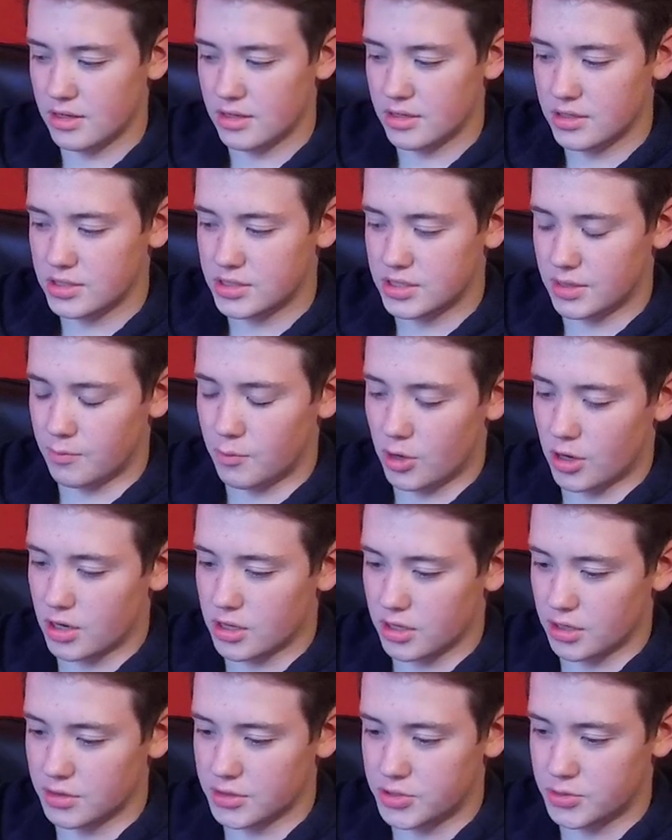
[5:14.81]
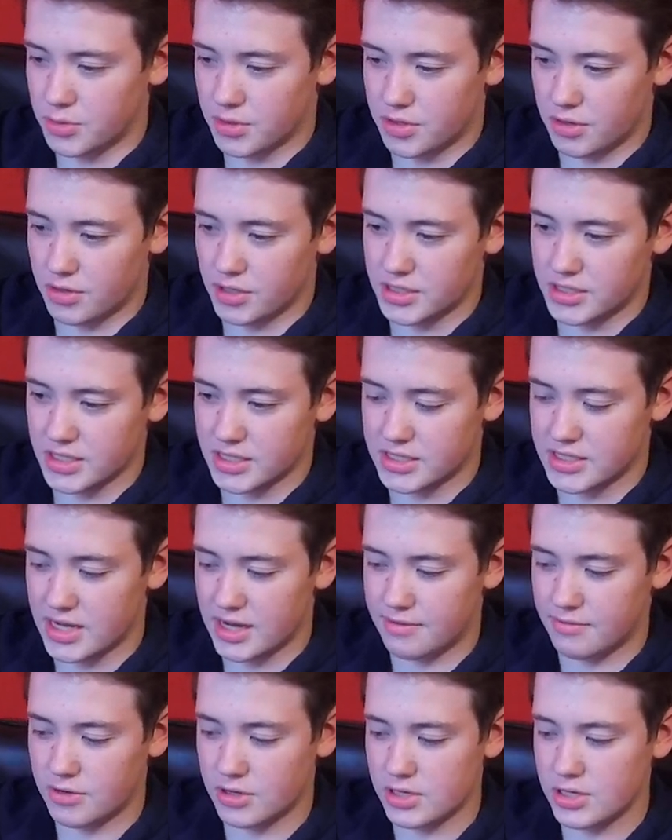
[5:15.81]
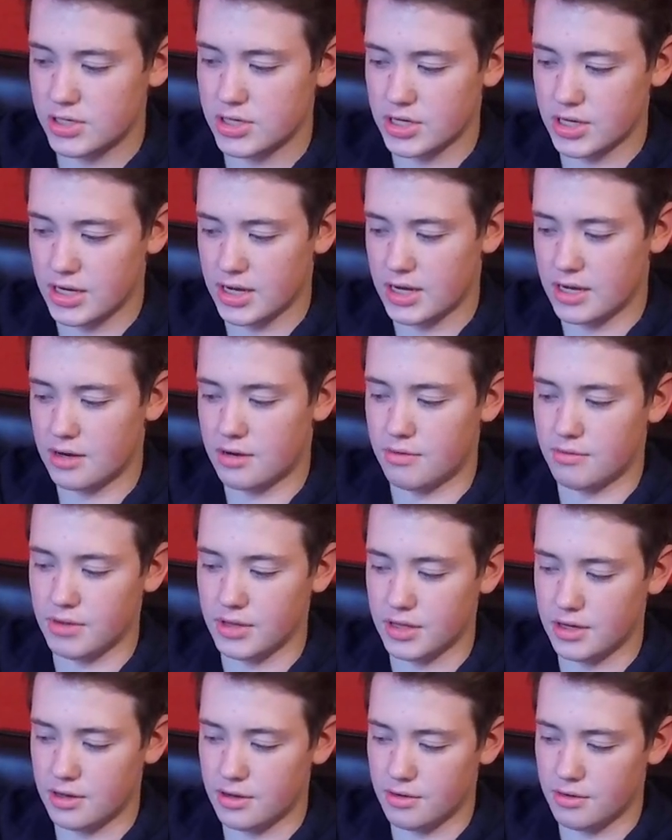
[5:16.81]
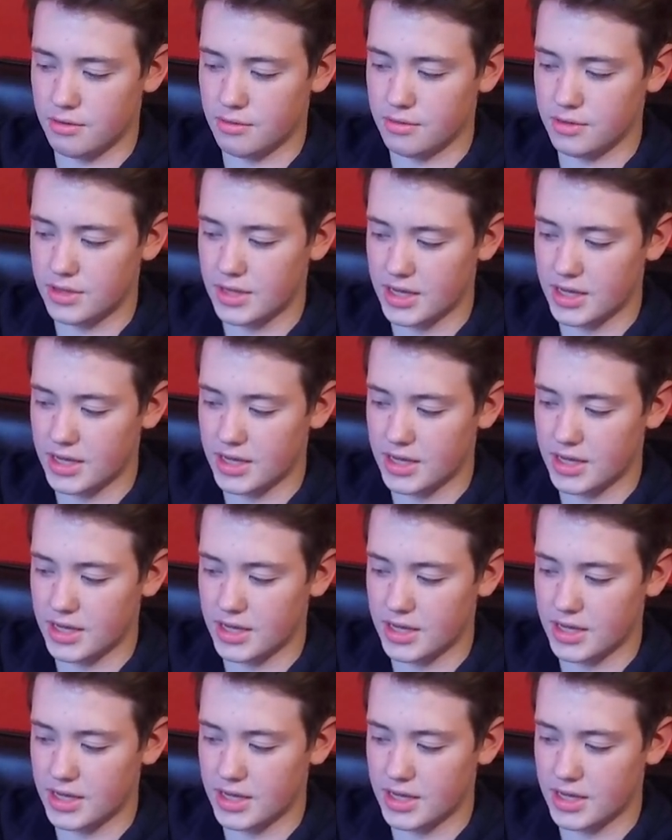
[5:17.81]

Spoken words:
somewhere close to a 36 average. I don't really know.